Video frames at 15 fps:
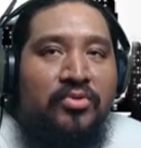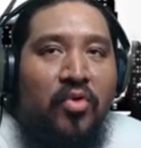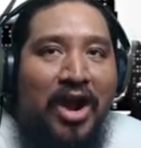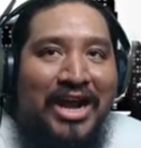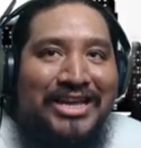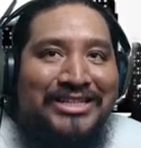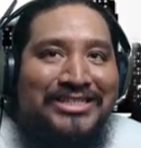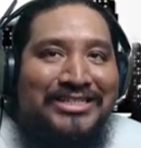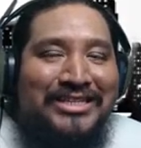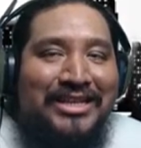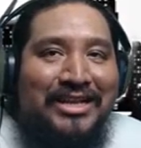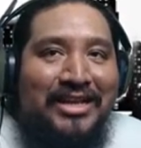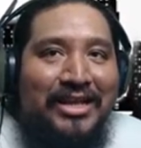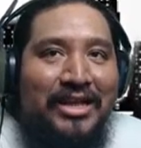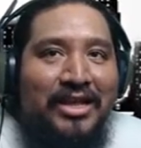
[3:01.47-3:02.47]
twice
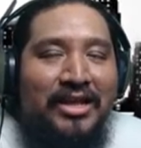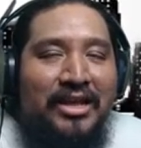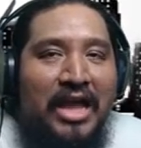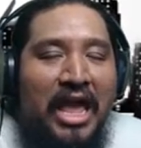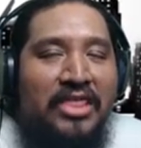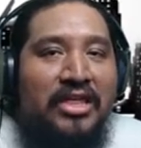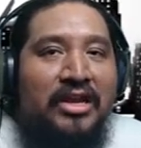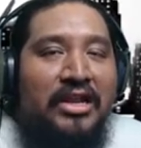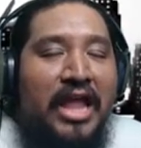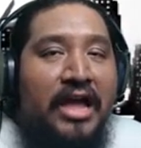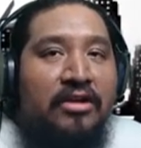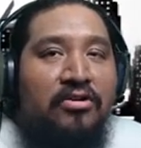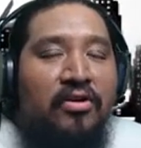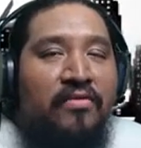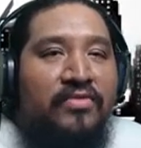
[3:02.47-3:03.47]
and then
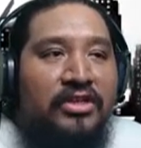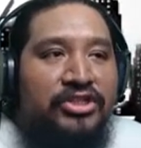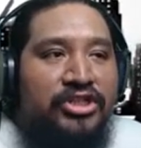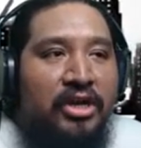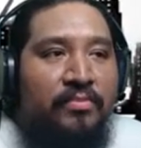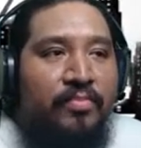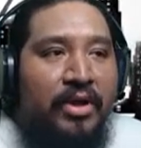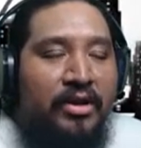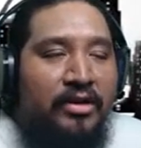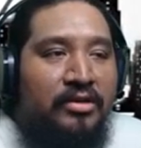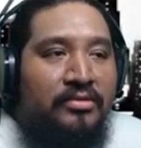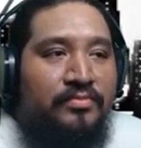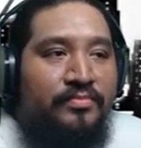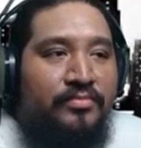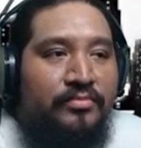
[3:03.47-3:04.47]
let go of the jump
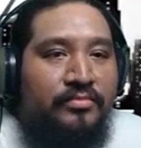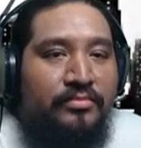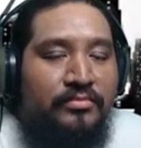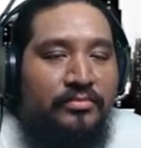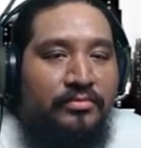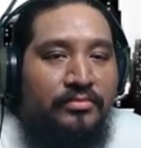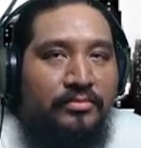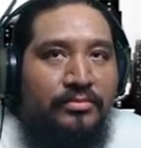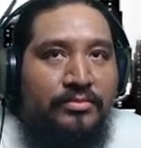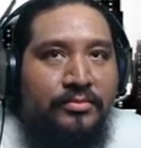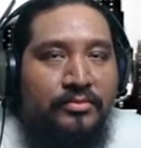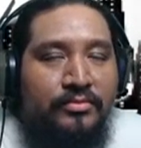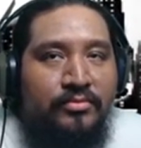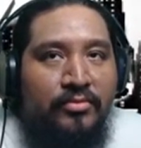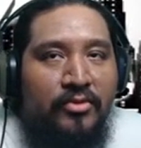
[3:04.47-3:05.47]
button
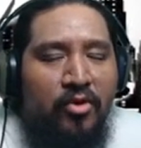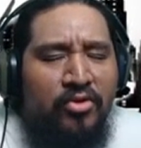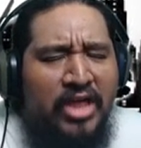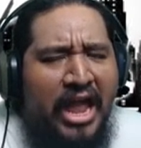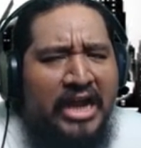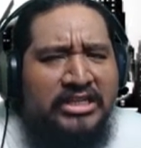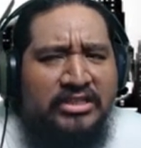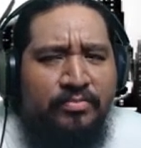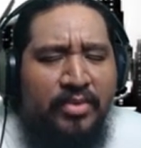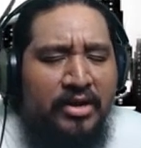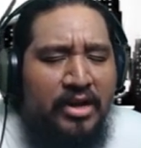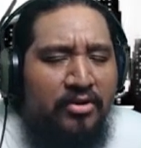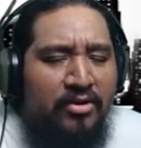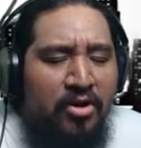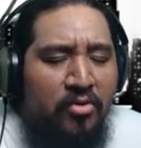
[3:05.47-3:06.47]
or the action
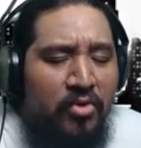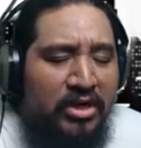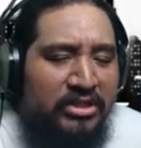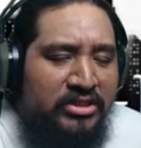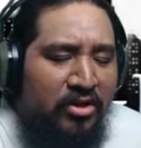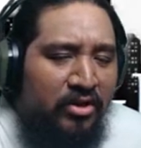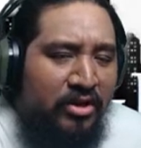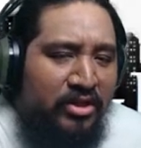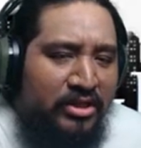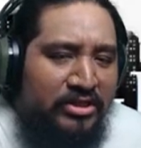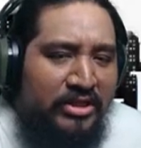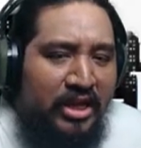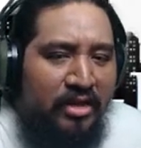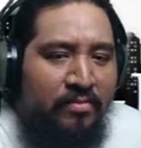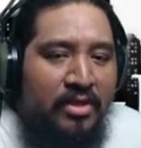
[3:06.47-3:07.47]
button. I don't know what it's called in this
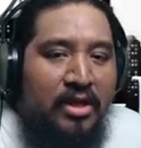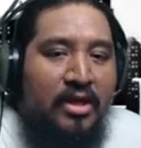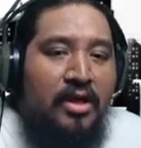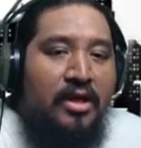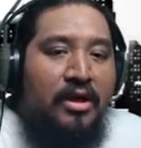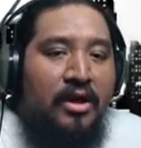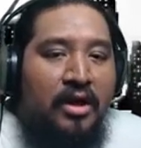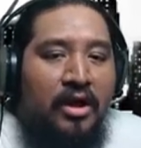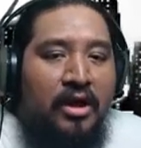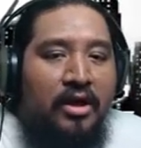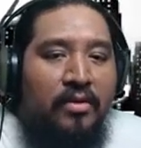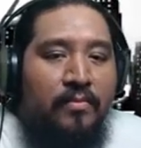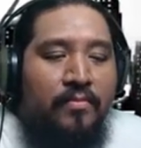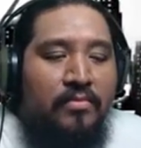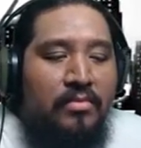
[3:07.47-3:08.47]
game.
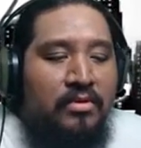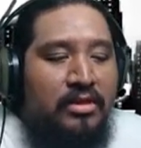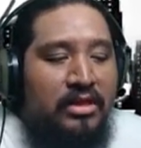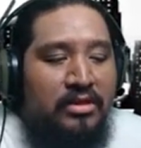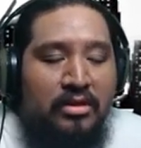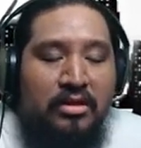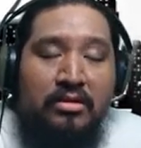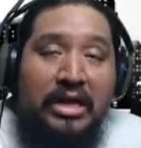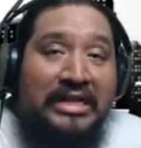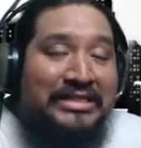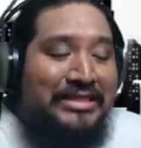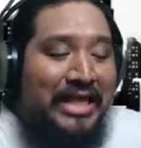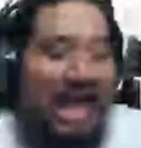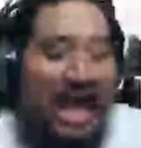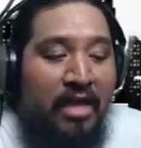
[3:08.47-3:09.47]
It's
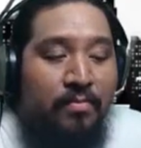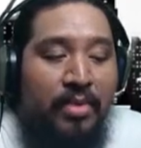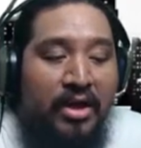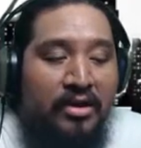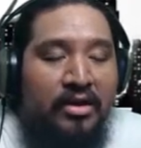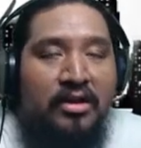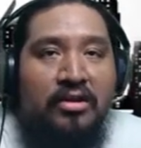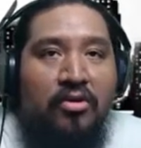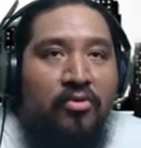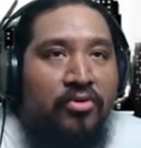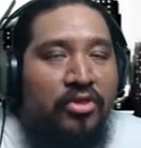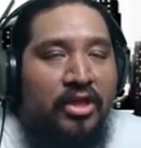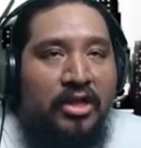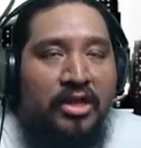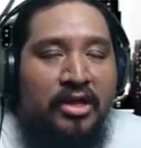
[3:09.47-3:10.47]
the A button or
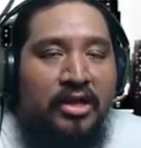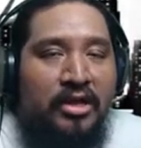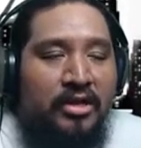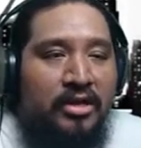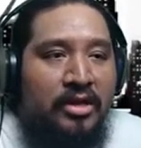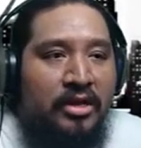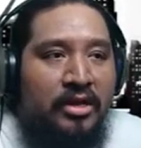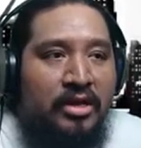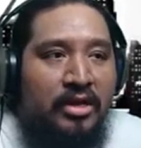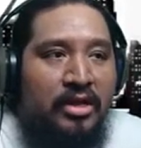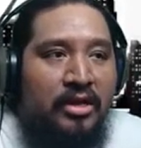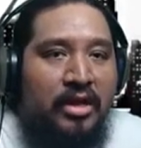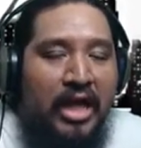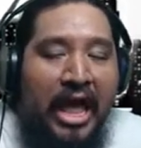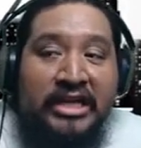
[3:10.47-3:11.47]

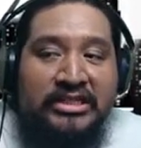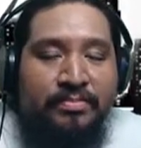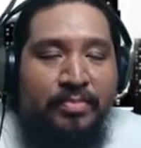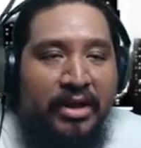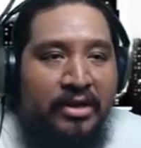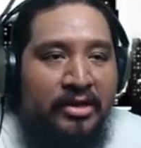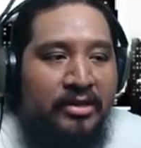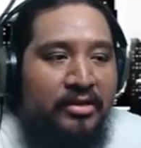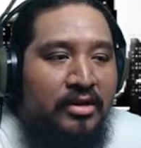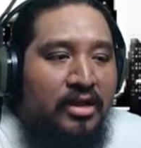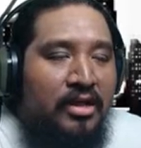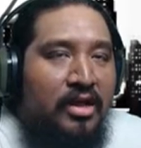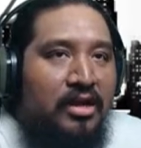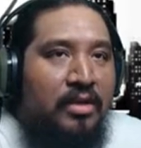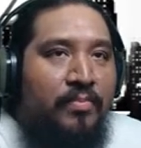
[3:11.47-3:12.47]
the X button,
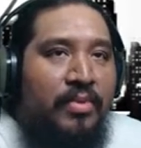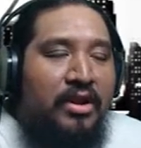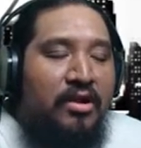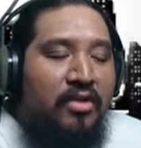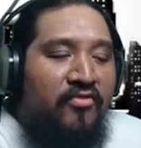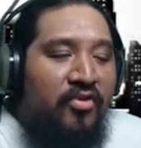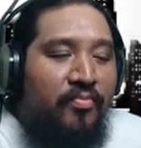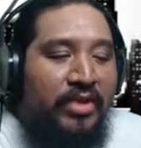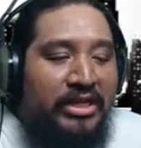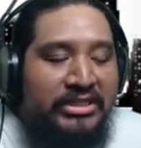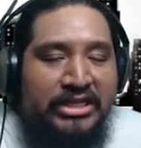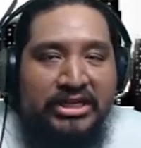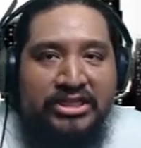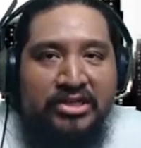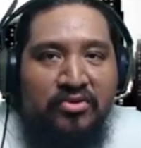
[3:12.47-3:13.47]
depending on if you're
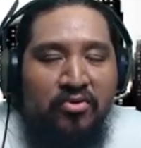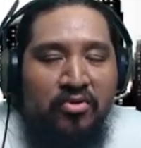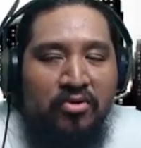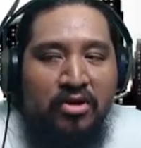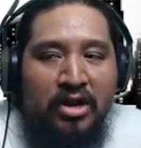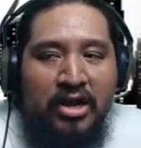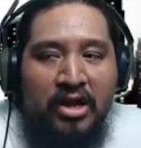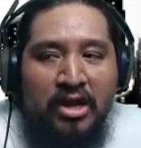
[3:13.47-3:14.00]
PlayStation or